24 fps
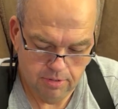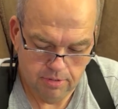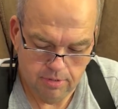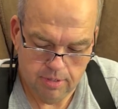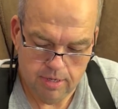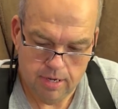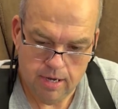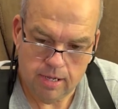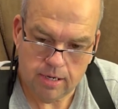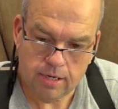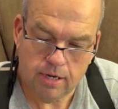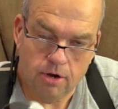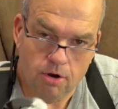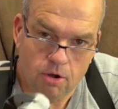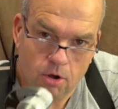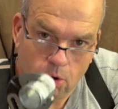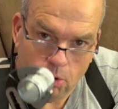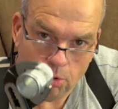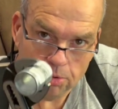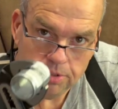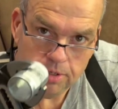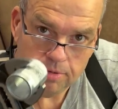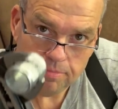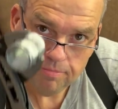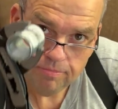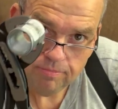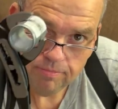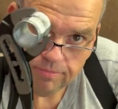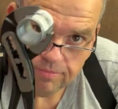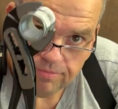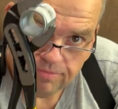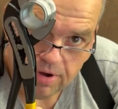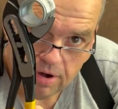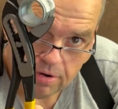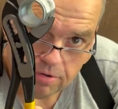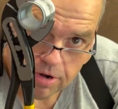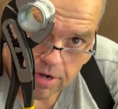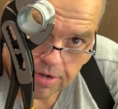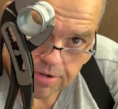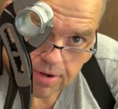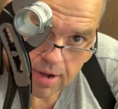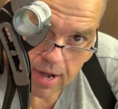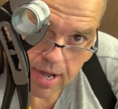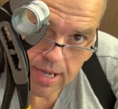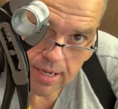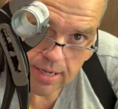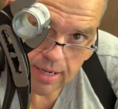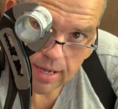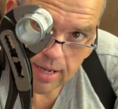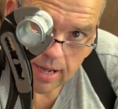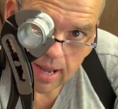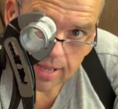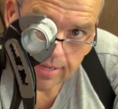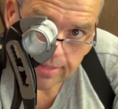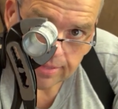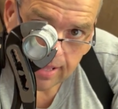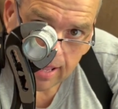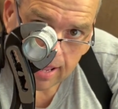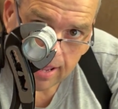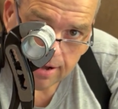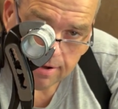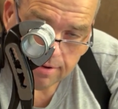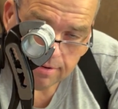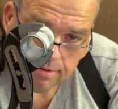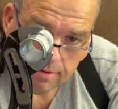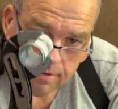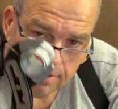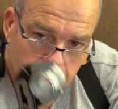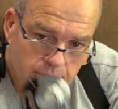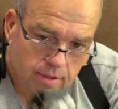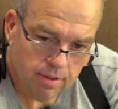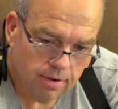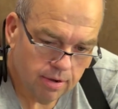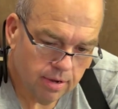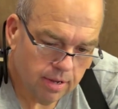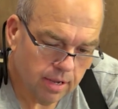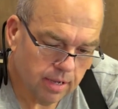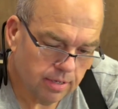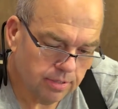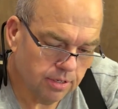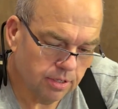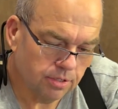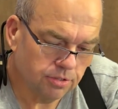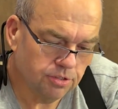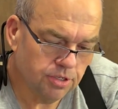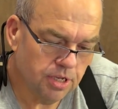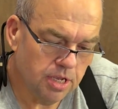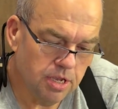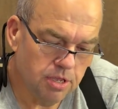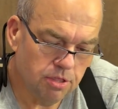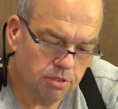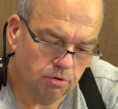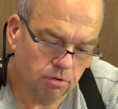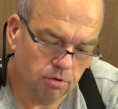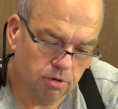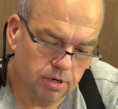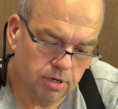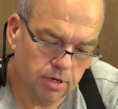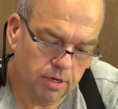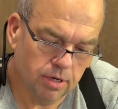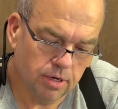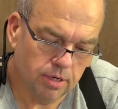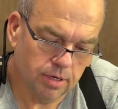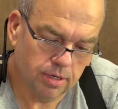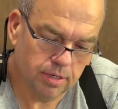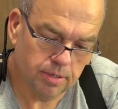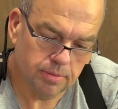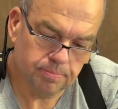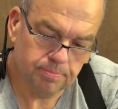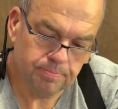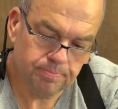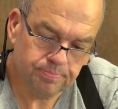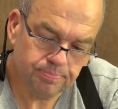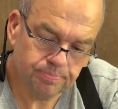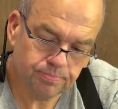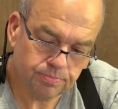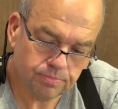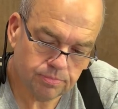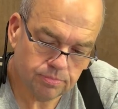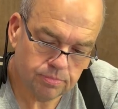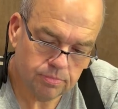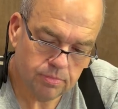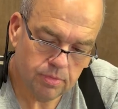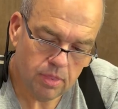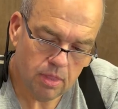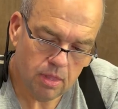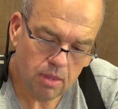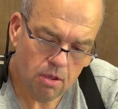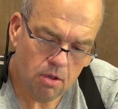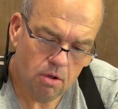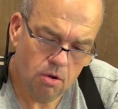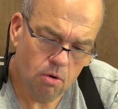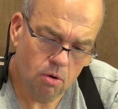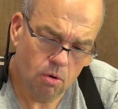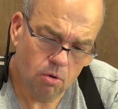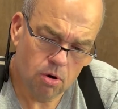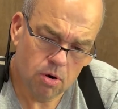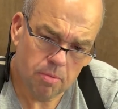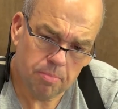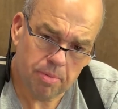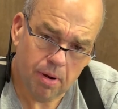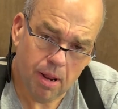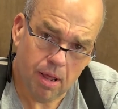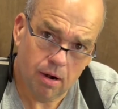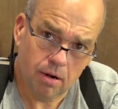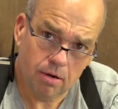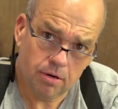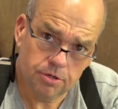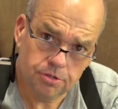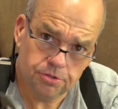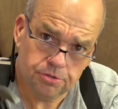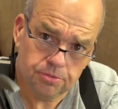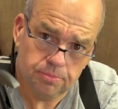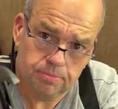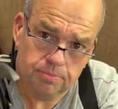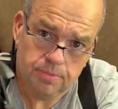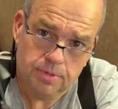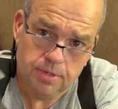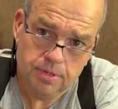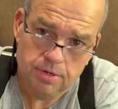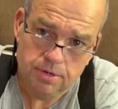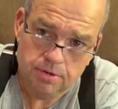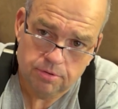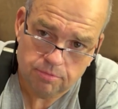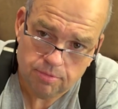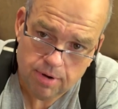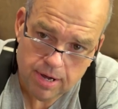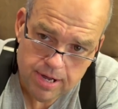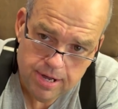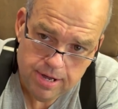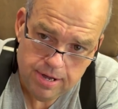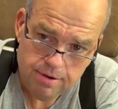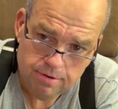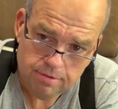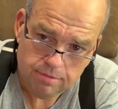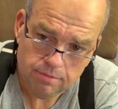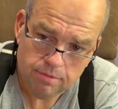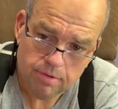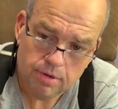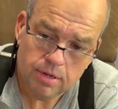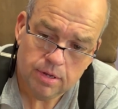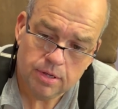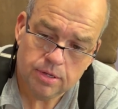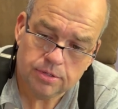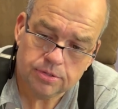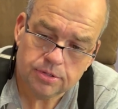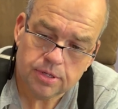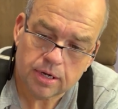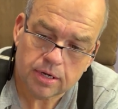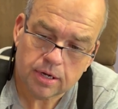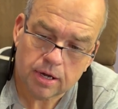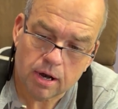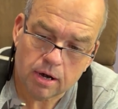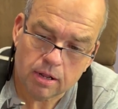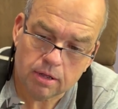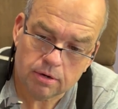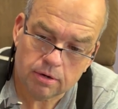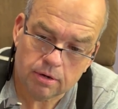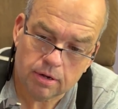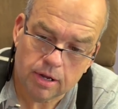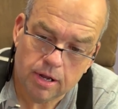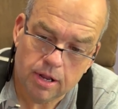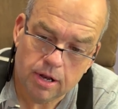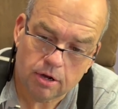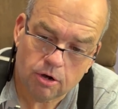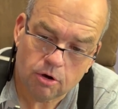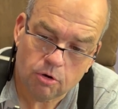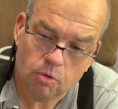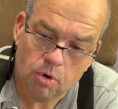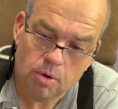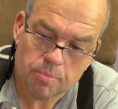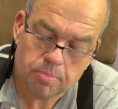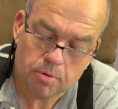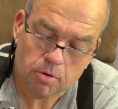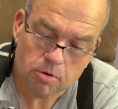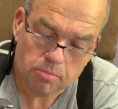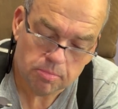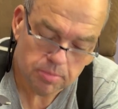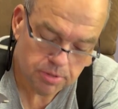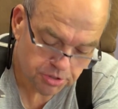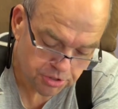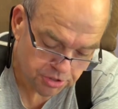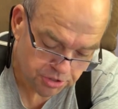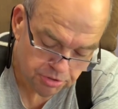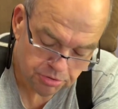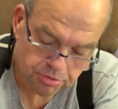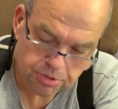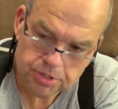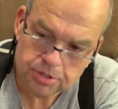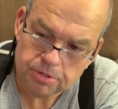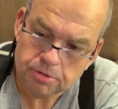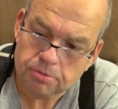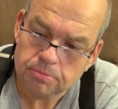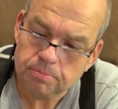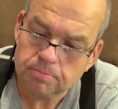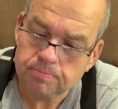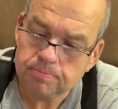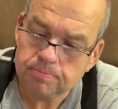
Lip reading: and I can hold it very tightly like that. They got the teeth on the pliers right here that kind of get a grip on the material.